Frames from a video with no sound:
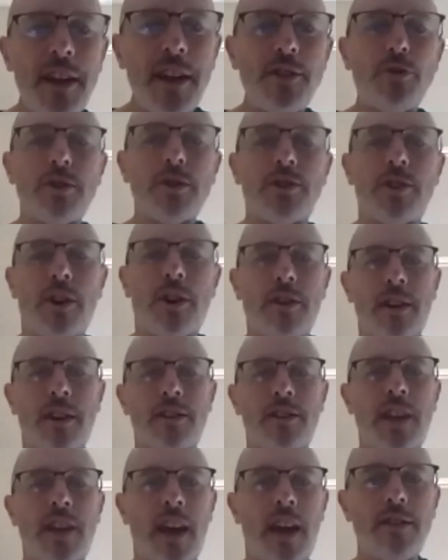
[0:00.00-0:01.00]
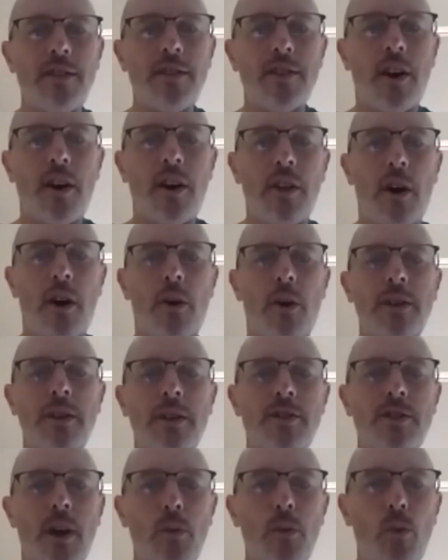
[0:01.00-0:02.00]
to a certain extent, although in
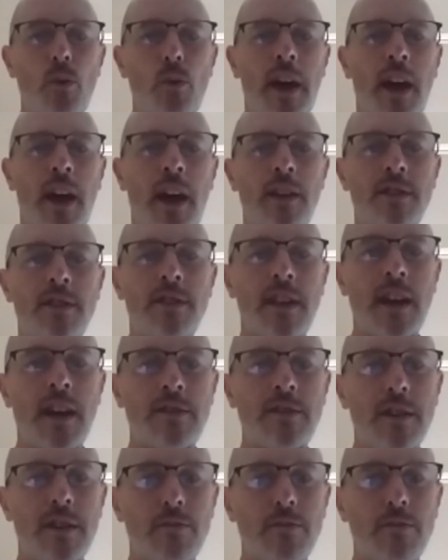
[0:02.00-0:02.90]
some ways it gets them